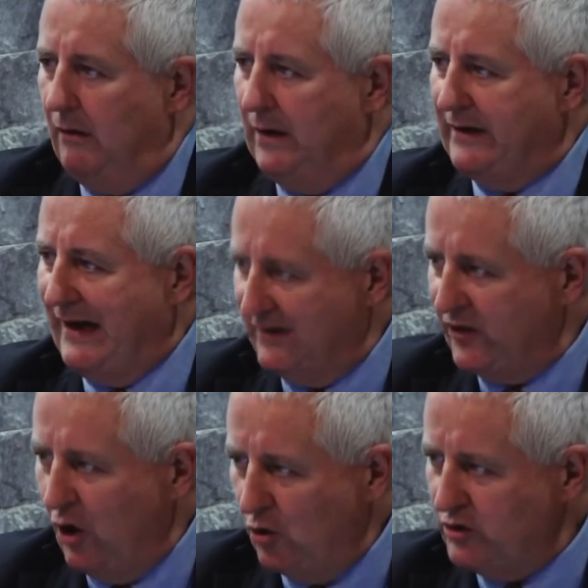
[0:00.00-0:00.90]
big thanks
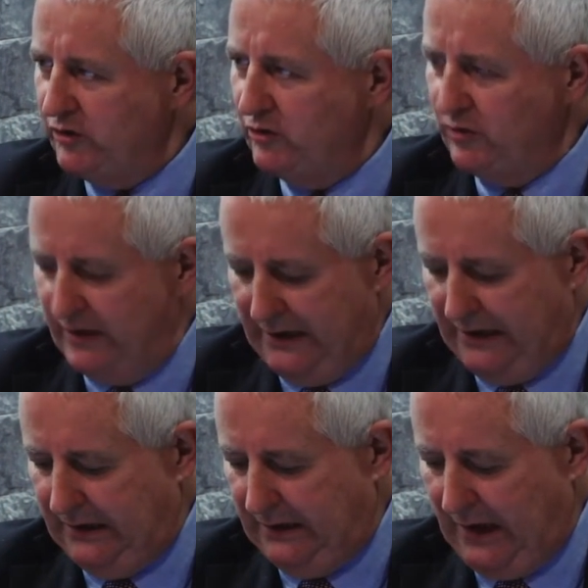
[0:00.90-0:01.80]
go to
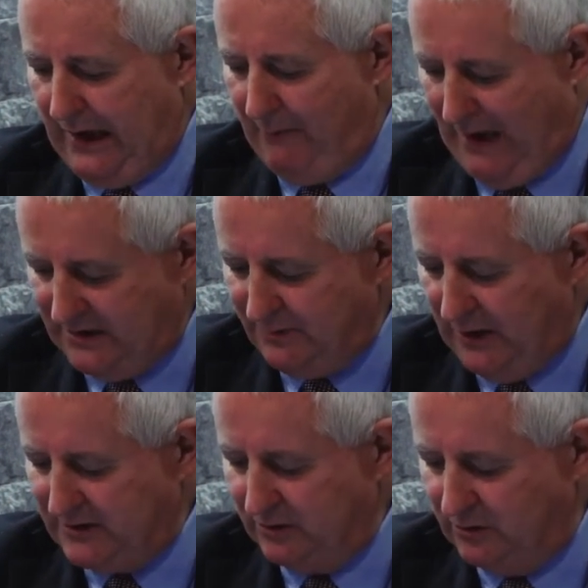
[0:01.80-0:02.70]
the main sponsor,